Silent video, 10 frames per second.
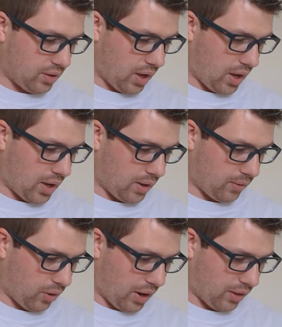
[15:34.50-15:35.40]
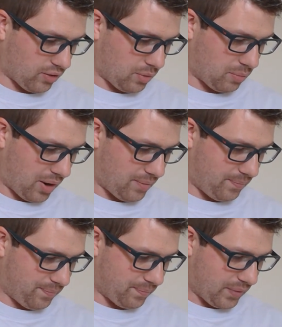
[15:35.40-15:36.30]
I lost my spot.
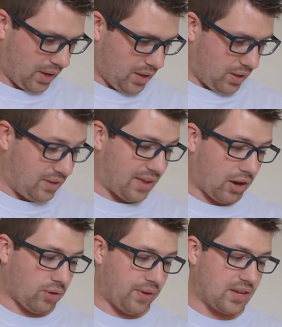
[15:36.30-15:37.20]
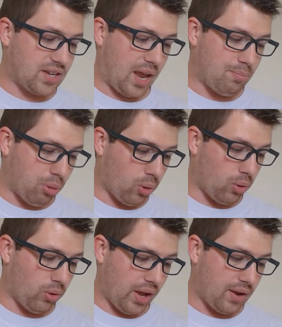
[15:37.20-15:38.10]
He sacrificed a
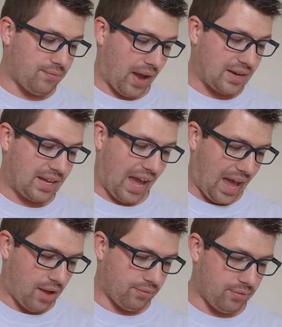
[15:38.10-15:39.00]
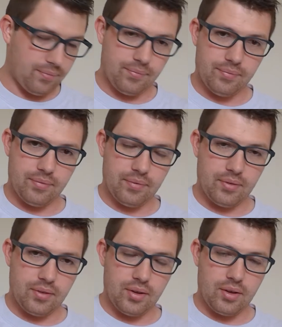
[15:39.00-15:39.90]
bull and a fattened calf.
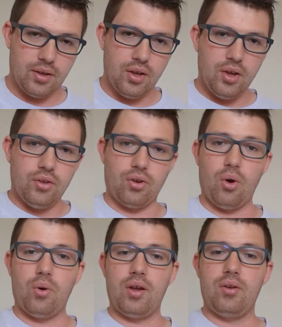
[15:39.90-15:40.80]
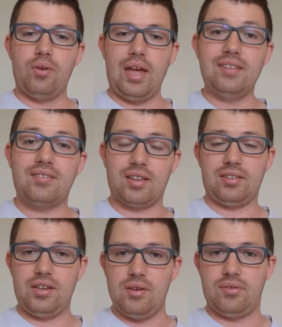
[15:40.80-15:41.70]
So
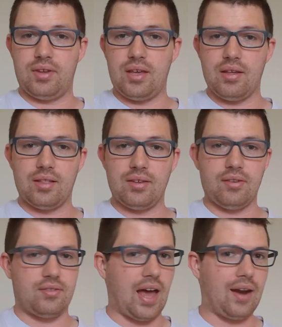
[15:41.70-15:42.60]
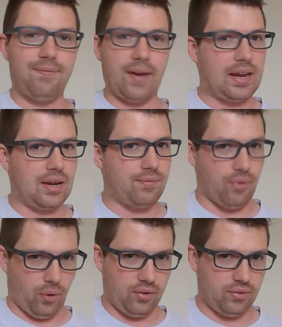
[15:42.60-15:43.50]
instantly you see that this is not a fighting
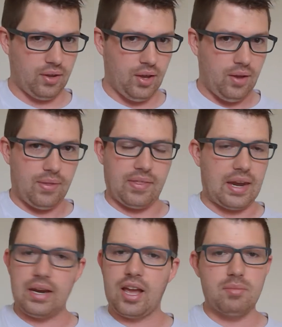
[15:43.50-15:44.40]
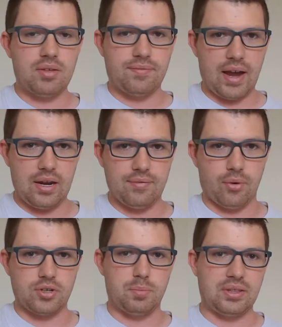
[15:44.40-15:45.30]
force, that they didn't come with a fighting
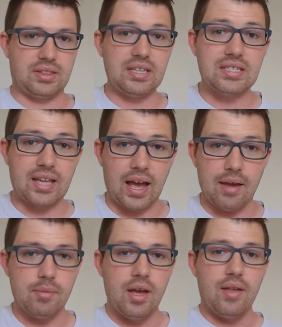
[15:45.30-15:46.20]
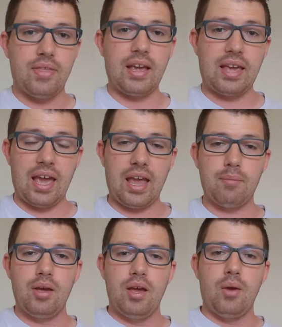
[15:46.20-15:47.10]
force, but this time they
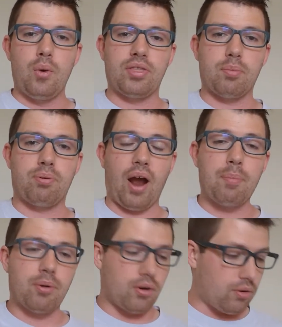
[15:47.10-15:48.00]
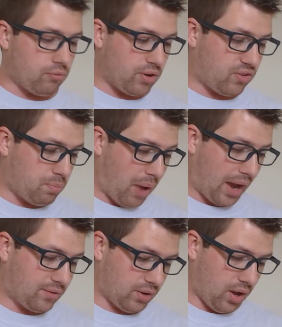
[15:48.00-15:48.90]
came with the proper
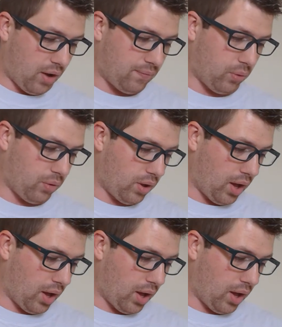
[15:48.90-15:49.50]
respect of the